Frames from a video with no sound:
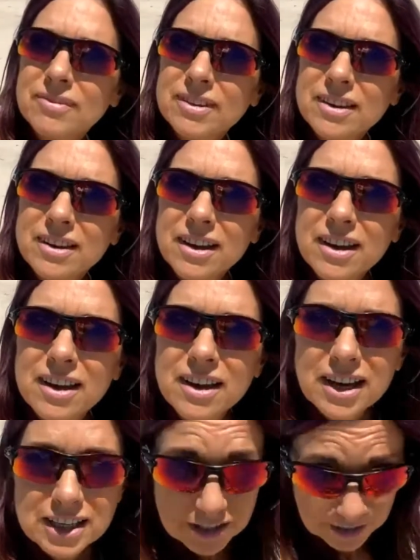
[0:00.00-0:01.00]
inside.
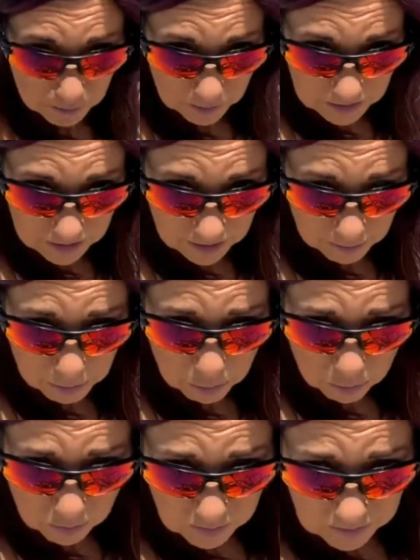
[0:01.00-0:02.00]
I just went to the
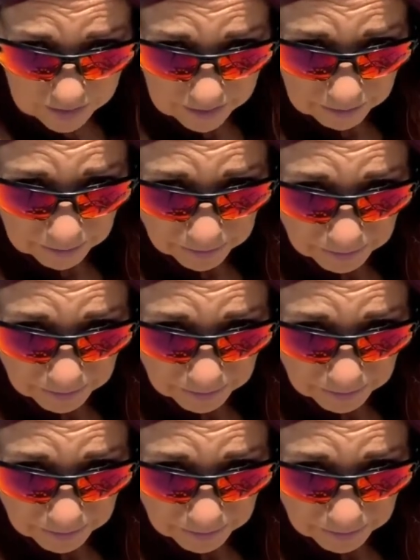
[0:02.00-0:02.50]
pools.